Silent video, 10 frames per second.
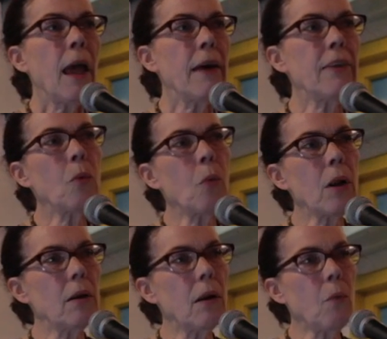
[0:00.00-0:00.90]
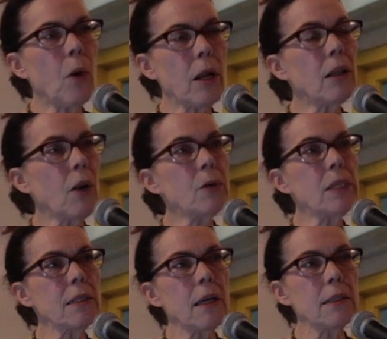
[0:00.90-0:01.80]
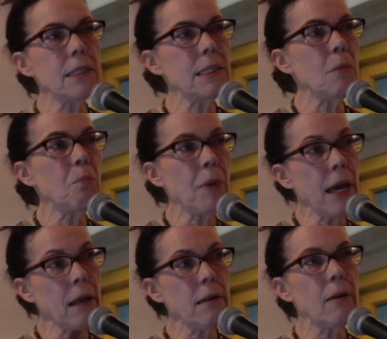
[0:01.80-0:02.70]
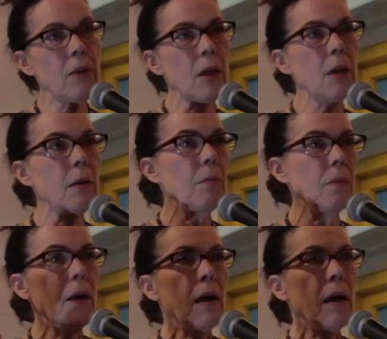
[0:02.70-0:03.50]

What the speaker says: And then what a glosa does is embed the